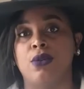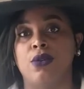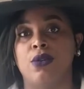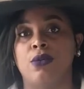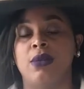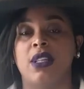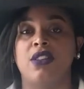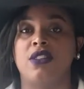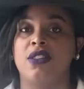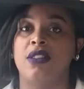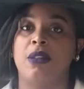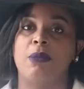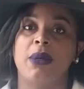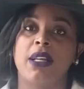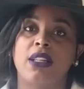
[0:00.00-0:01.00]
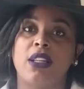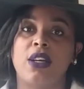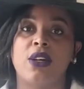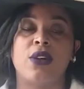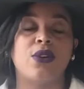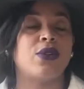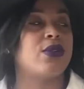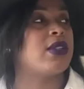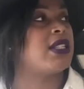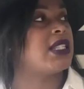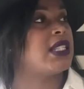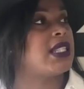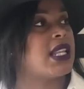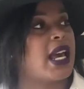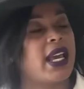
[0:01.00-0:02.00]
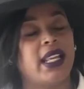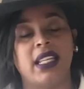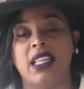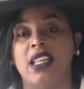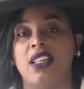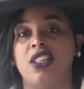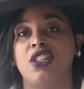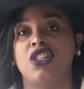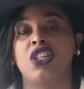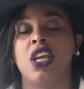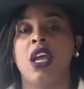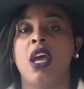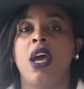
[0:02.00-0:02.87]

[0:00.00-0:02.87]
room such as the pillows, the signage.